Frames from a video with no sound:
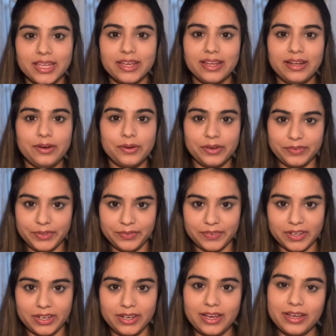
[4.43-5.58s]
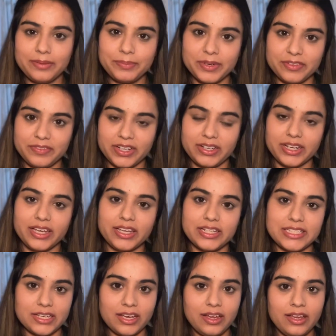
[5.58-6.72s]
Hello everyone, I am Bhavya
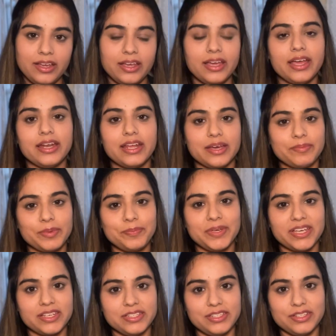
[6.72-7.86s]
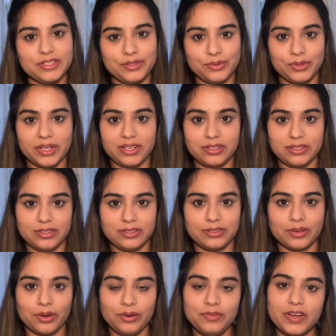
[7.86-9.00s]
Rakheja and I am a PhD student in
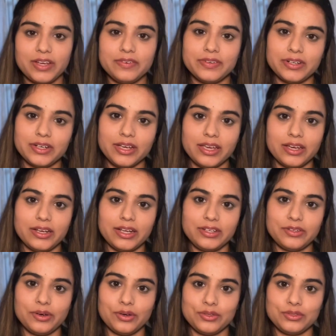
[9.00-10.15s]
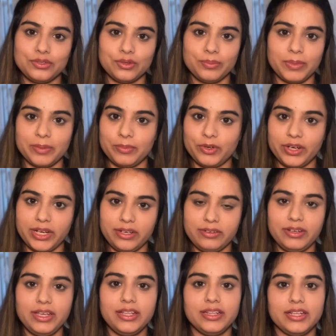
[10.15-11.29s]
Solve. I work here at Angstrom
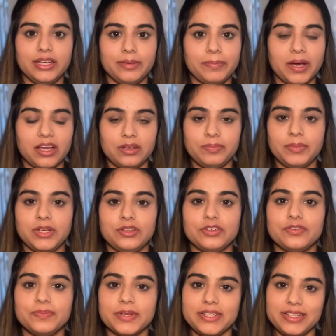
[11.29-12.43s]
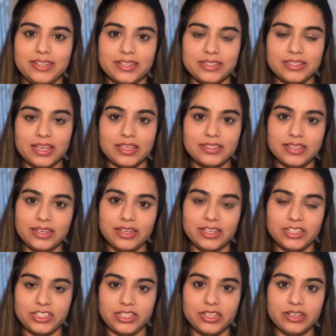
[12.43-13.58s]
Laboratory in the Department of Material Science and
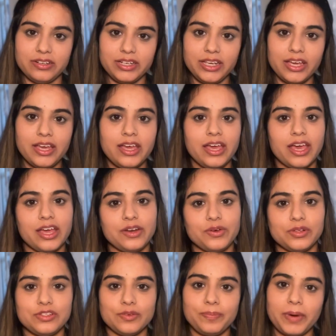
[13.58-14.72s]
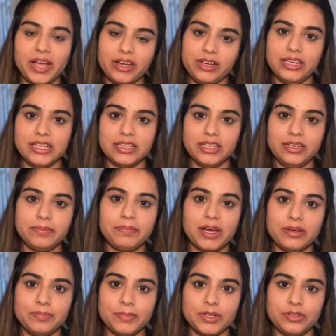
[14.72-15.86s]
Engineering and also partly in the
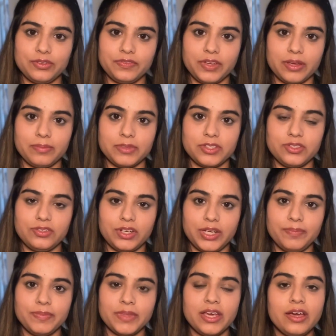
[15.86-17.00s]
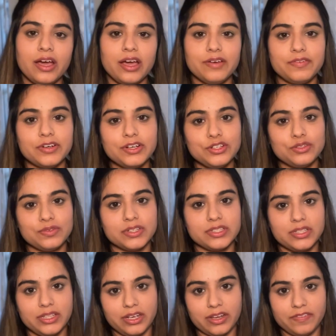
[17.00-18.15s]
Department of Chemistry. I work
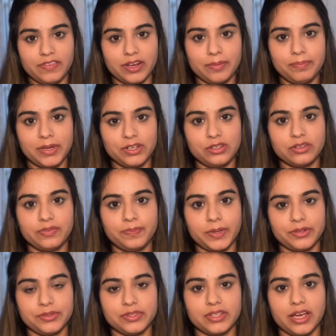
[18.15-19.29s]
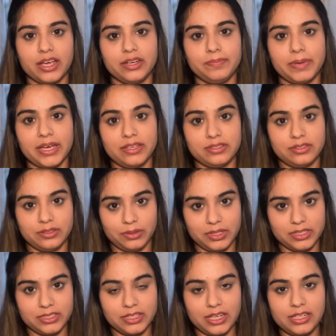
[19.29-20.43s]
towards the development of perovskite based
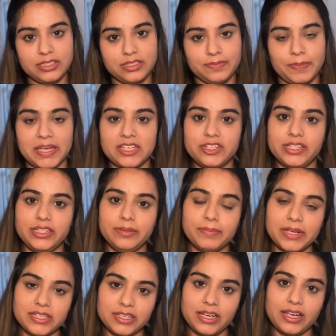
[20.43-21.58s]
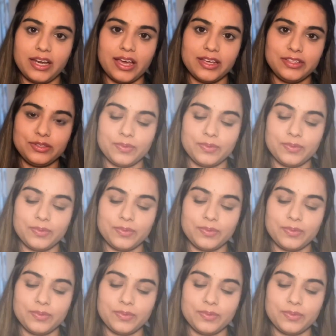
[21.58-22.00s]
solar cells, especially the metal halides